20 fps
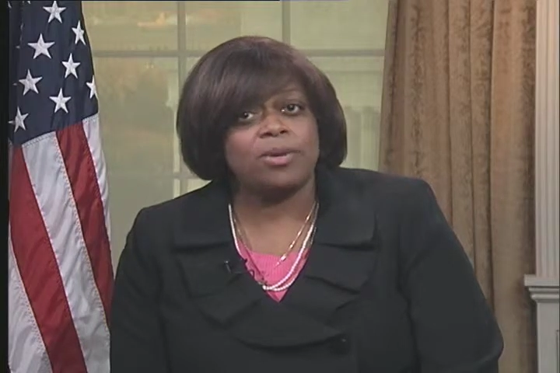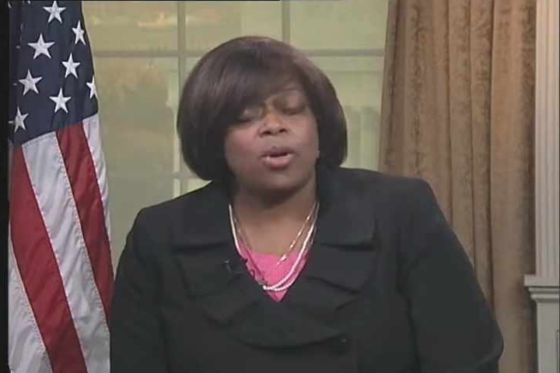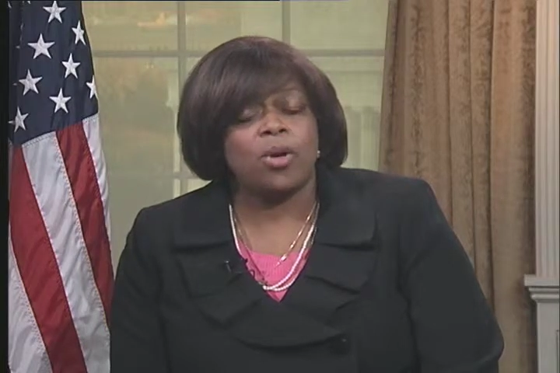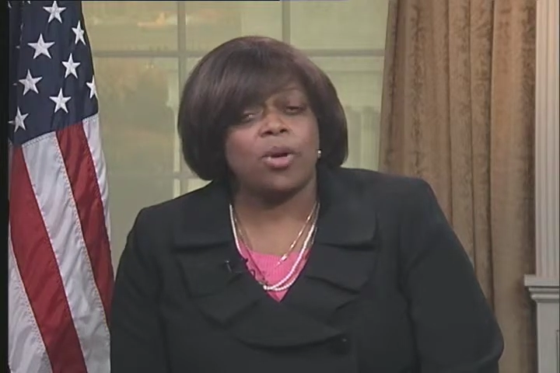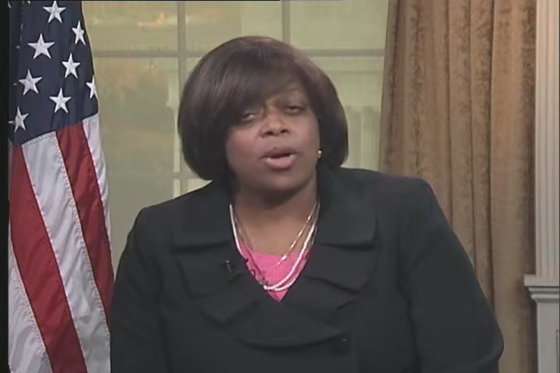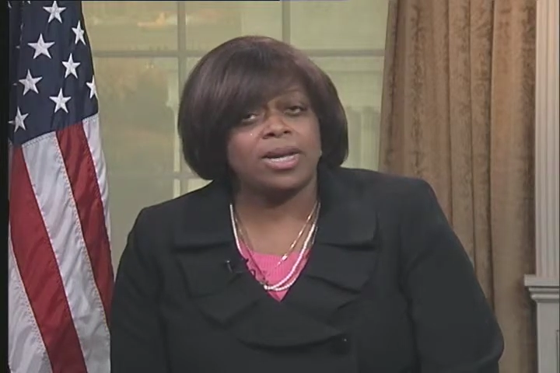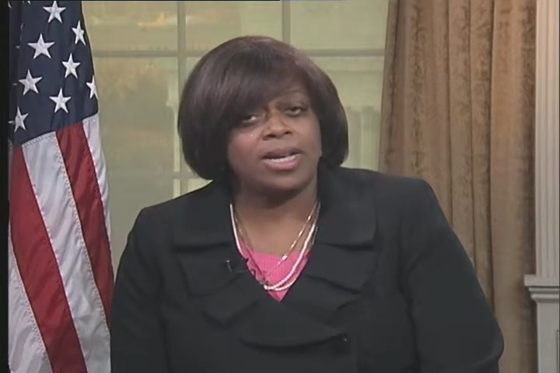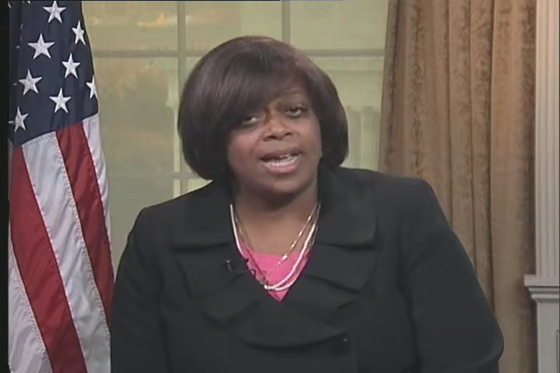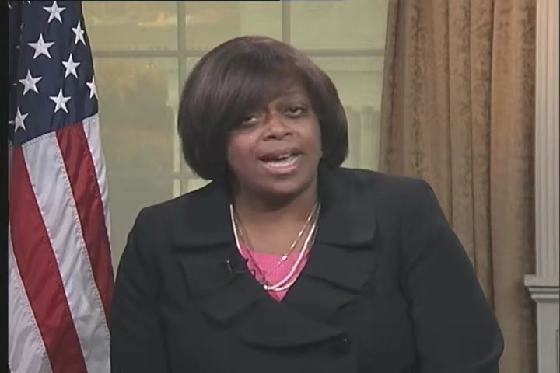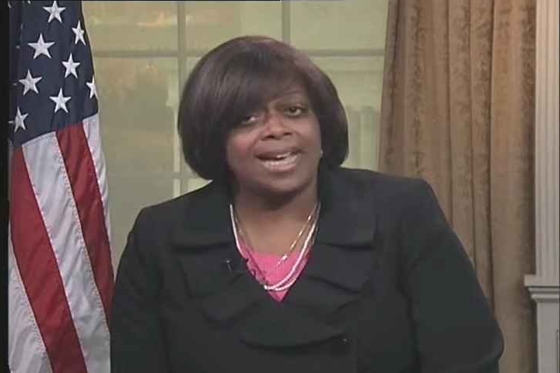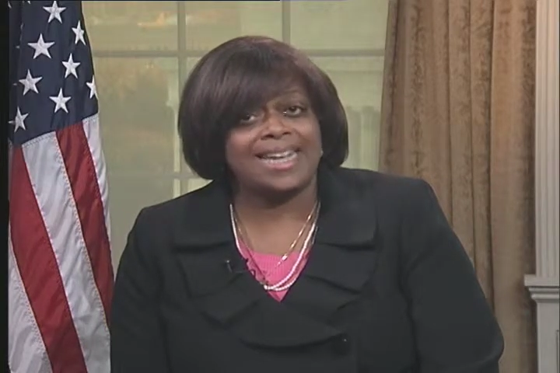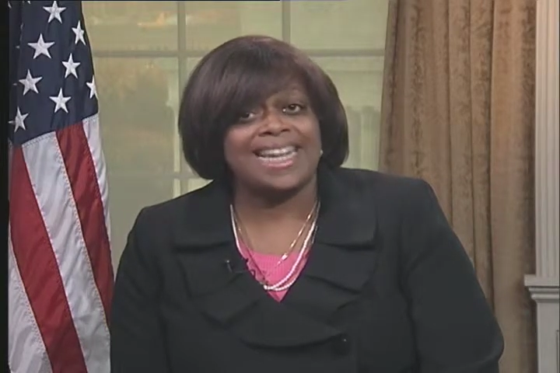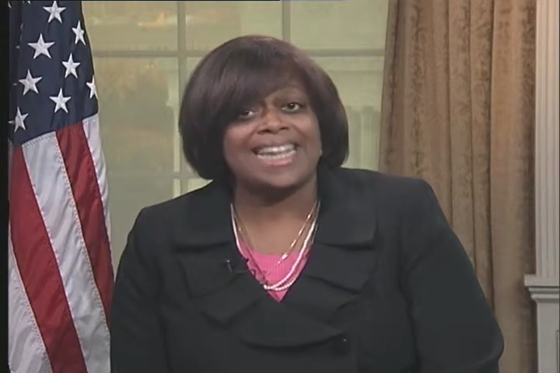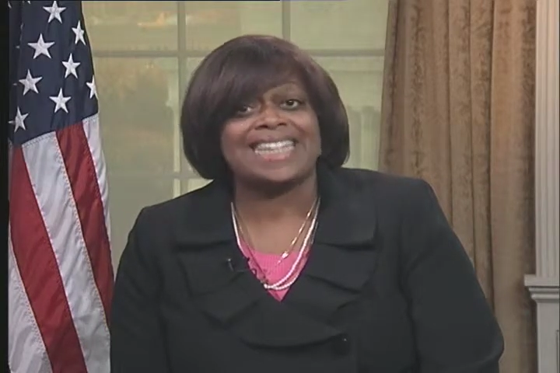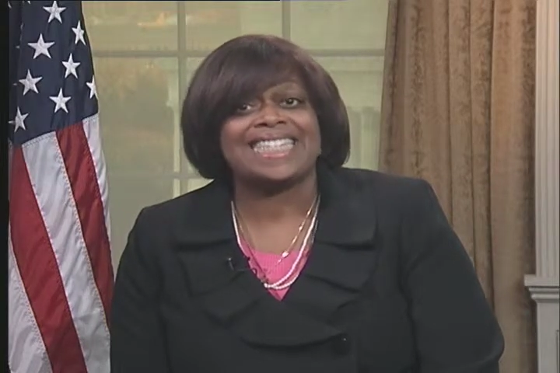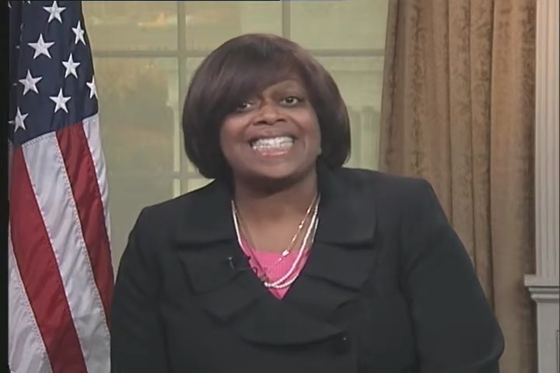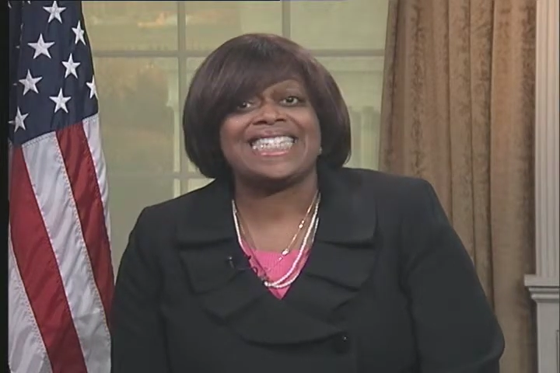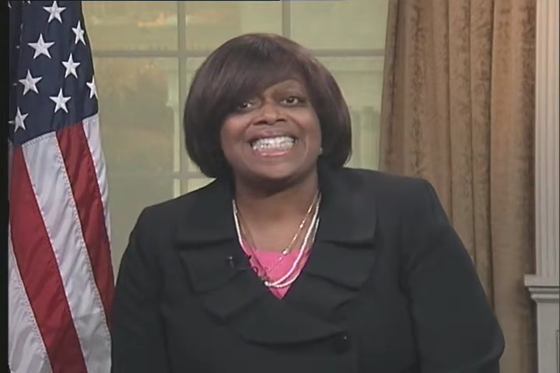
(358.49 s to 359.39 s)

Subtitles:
online at